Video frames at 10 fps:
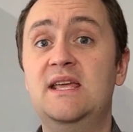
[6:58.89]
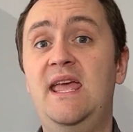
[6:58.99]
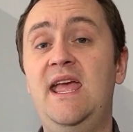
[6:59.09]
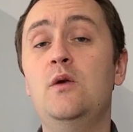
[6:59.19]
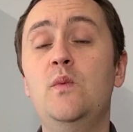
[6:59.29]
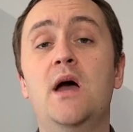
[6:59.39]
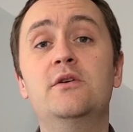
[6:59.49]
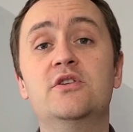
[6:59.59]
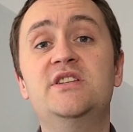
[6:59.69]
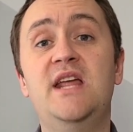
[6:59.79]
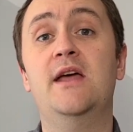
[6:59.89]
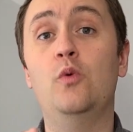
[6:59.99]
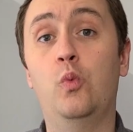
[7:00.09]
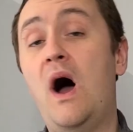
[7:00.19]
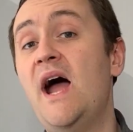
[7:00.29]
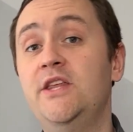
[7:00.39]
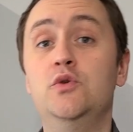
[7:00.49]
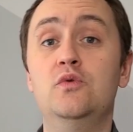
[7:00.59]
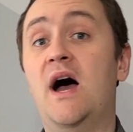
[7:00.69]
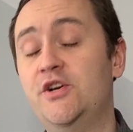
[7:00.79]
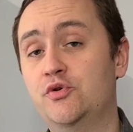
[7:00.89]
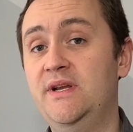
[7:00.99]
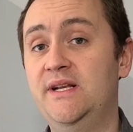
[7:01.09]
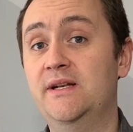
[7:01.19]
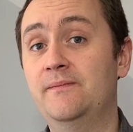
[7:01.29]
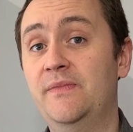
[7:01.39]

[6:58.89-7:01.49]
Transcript: Can we understand why you got treated?